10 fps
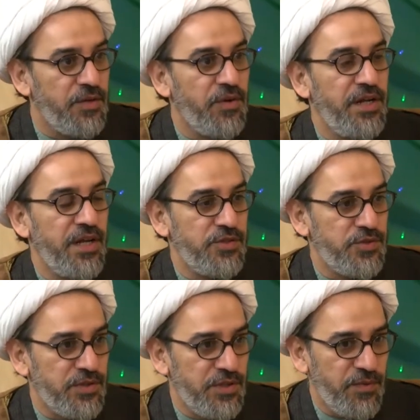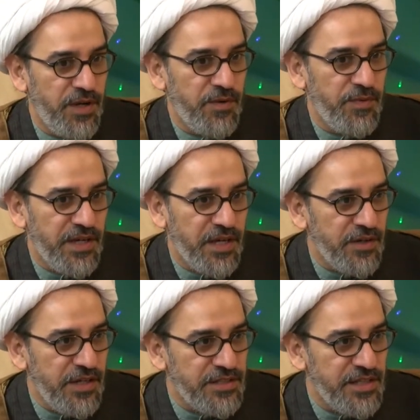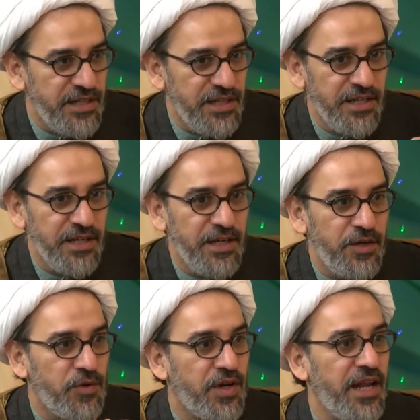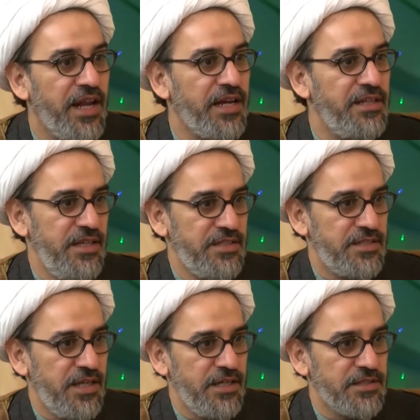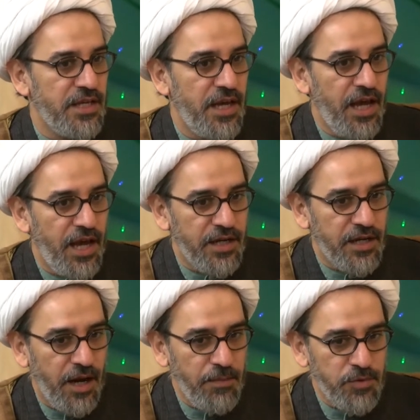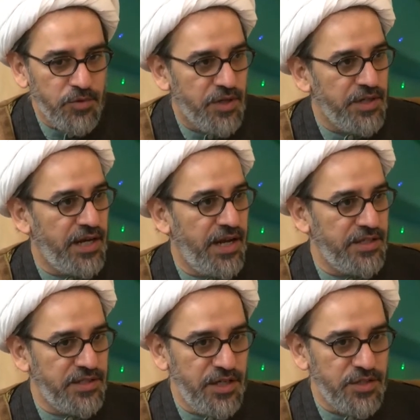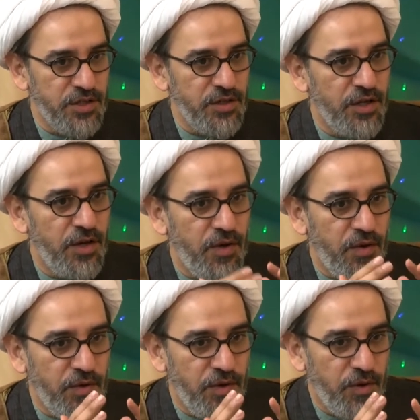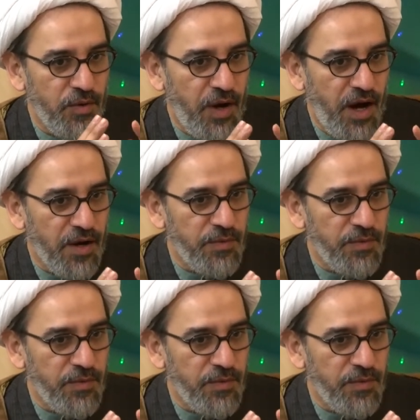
know, in history where we can easily, you know, connect these things and come to the realization, you know, are